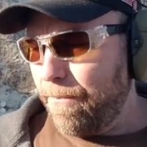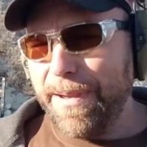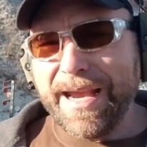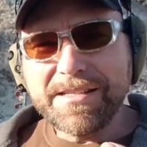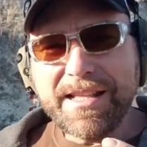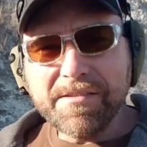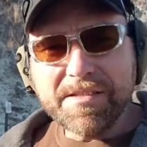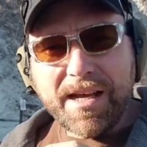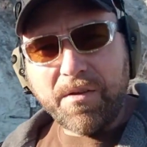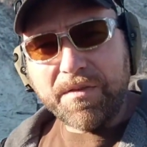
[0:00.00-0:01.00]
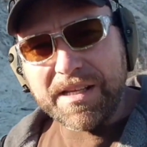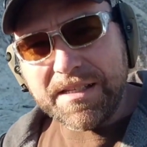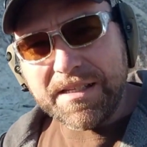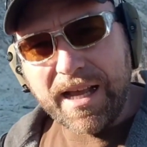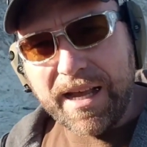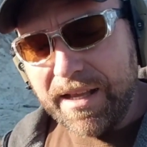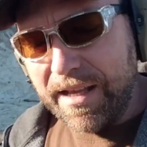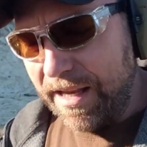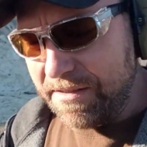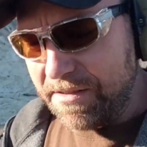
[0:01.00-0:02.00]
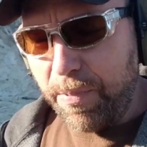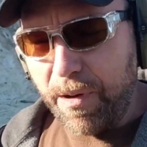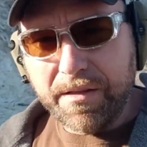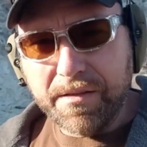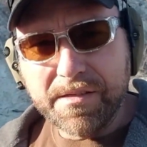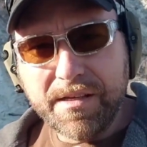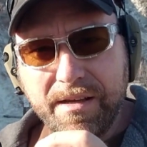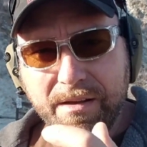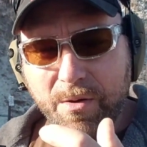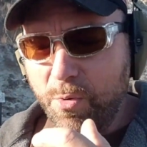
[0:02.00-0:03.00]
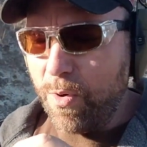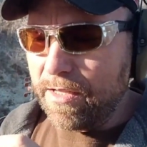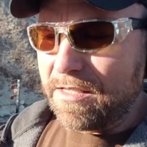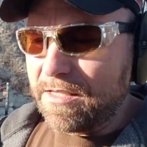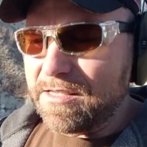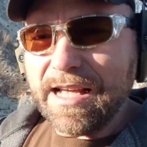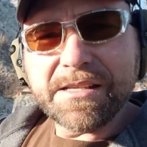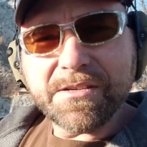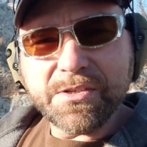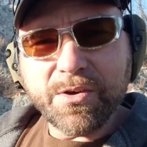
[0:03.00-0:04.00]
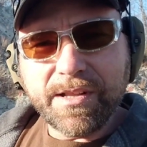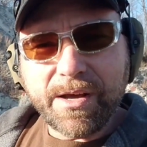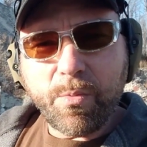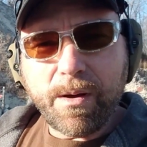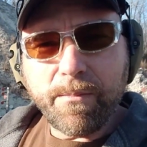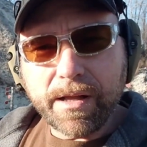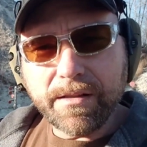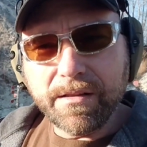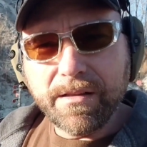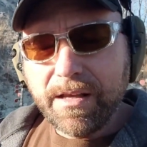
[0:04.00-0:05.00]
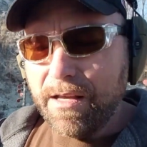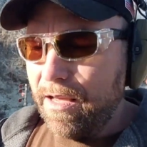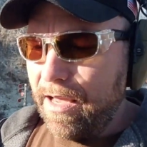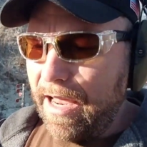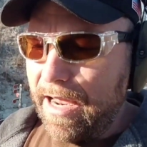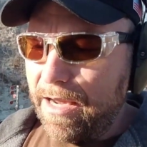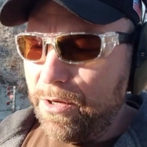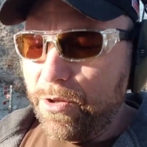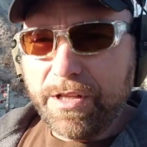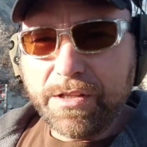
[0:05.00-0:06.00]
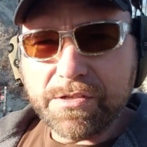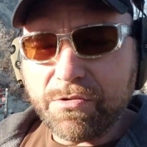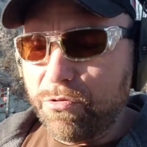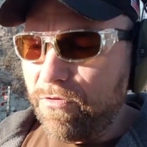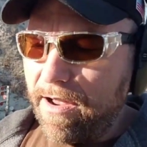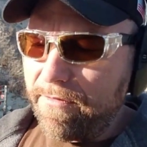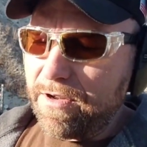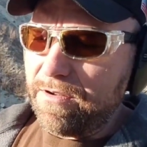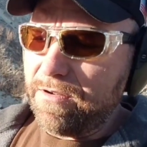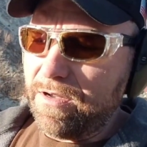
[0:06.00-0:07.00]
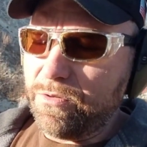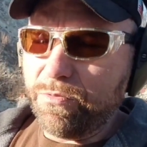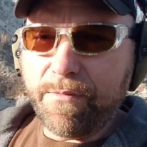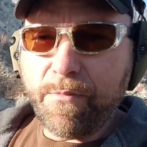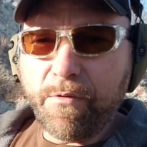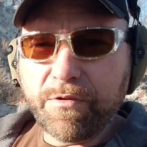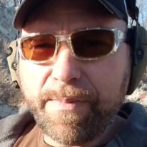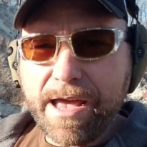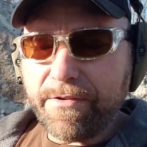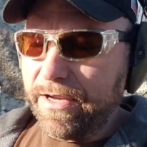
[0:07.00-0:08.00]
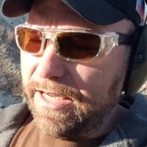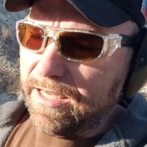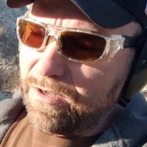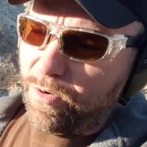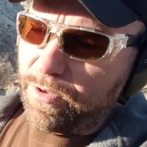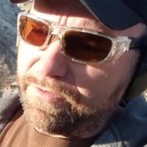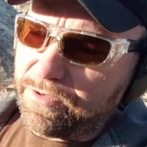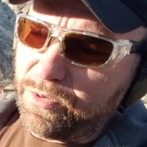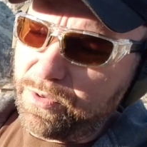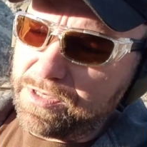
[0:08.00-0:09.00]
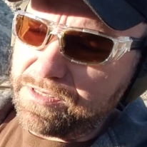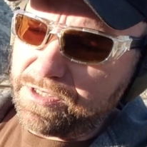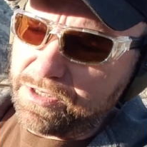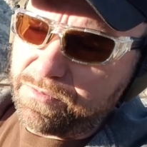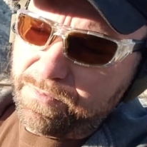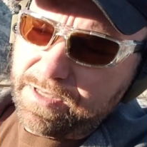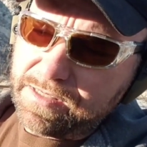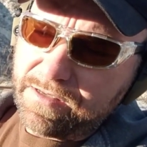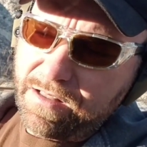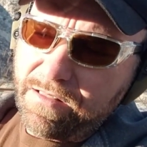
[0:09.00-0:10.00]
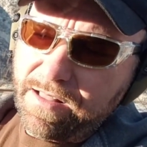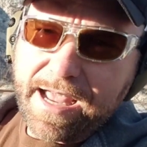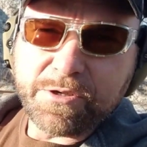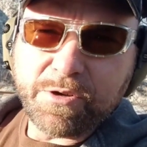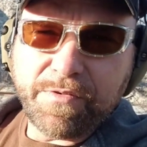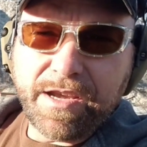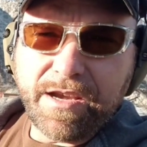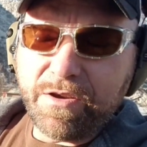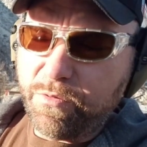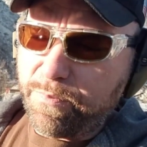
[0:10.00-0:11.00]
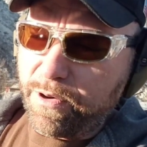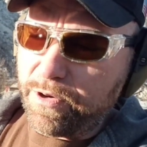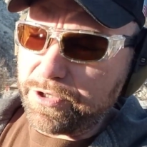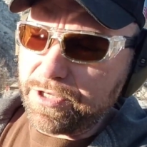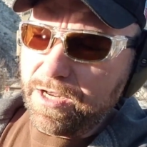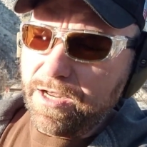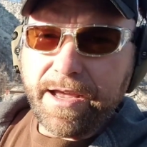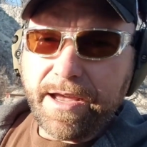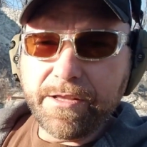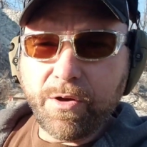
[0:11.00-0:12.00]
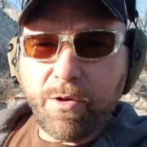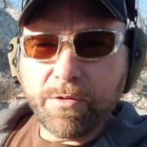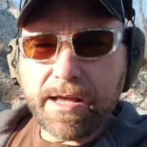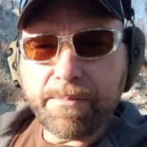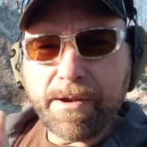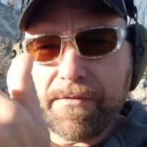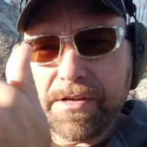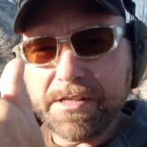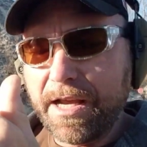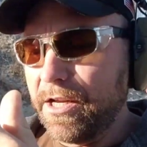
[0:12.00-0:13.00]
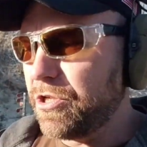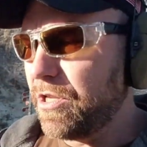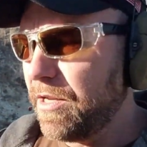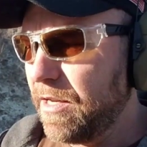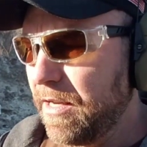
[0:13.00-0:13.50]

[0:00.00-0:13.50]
Biggest downside of this side is the buttons. On the one hand, it's nice because you only have one button, and you don't need a screwdriver to remove the battery either. All you have to do is there's a little latch over here, you push, and the whole top cover is hinged.